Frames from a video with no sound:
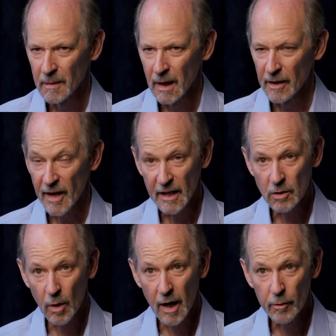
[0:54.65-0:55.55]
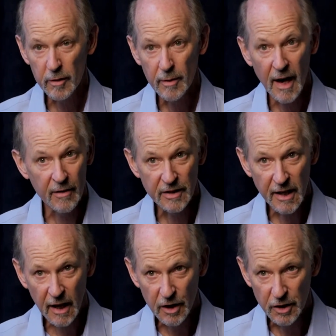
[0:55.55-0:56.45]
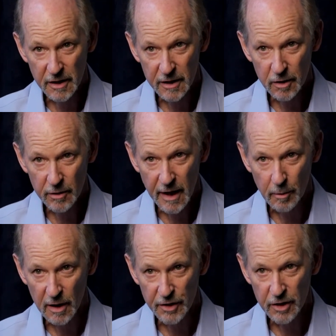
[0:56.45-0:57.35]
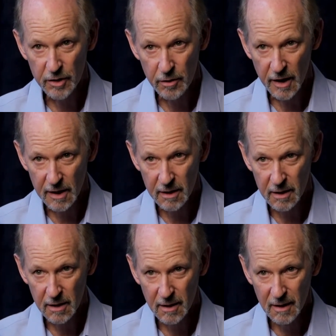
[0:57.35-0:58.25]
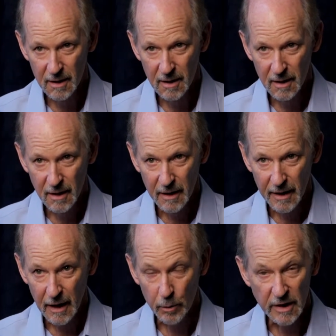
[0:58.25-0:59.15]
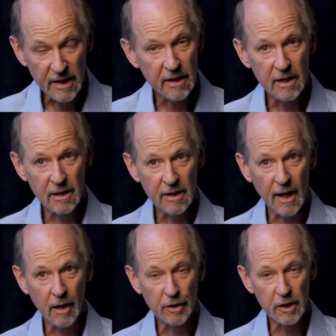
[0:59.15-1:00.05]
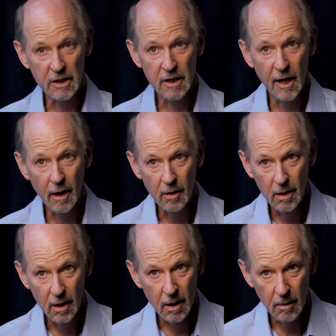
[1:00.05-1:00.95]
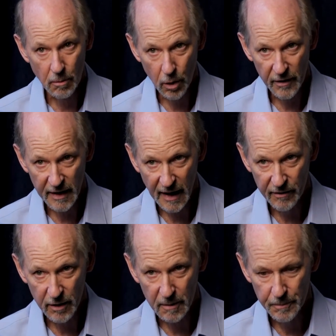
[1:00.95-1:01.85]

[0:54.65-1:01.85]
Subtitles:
And that is why we have intelligence to enable us to do this. And we need this intelligence now more than ever.